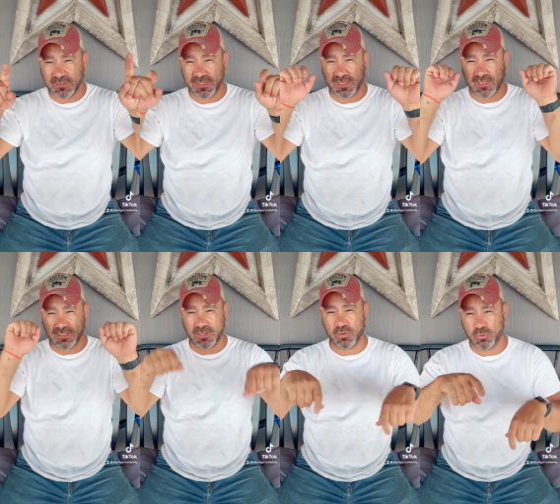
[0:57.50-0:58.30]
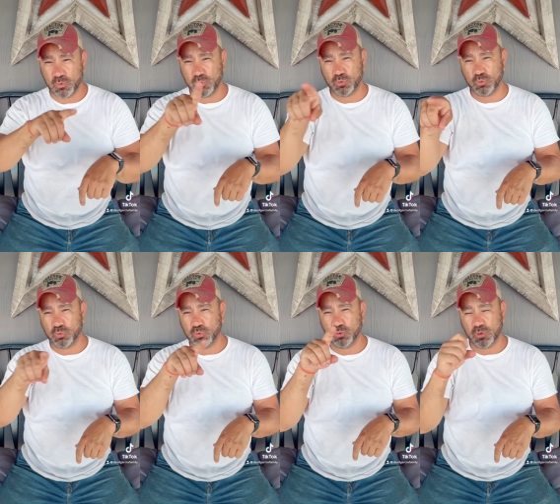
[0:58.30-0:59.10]
and
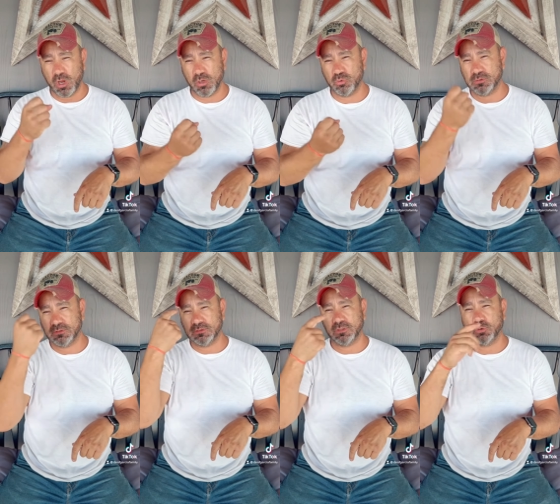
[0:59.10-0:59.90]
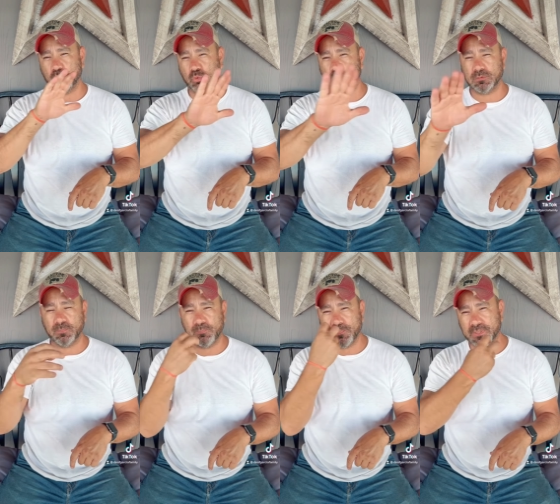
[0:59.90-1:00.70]
was it successful?
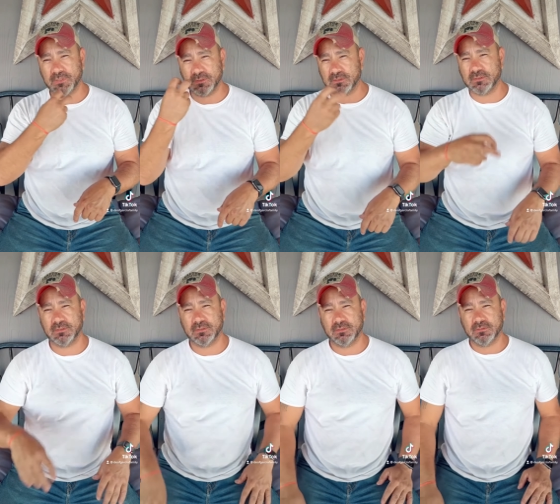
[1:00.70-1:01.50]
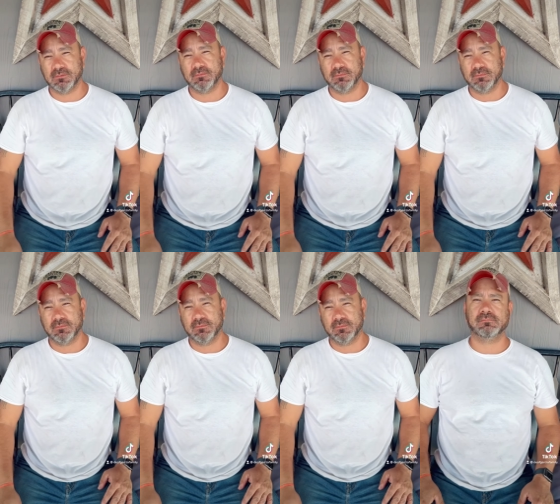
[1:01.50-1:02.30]
Can people understand your
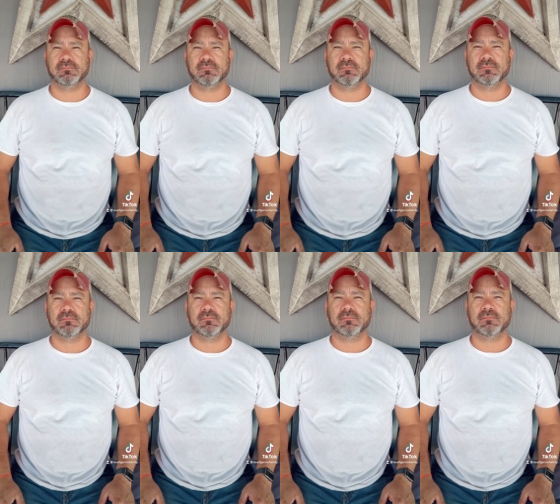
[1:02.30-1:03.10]
speech?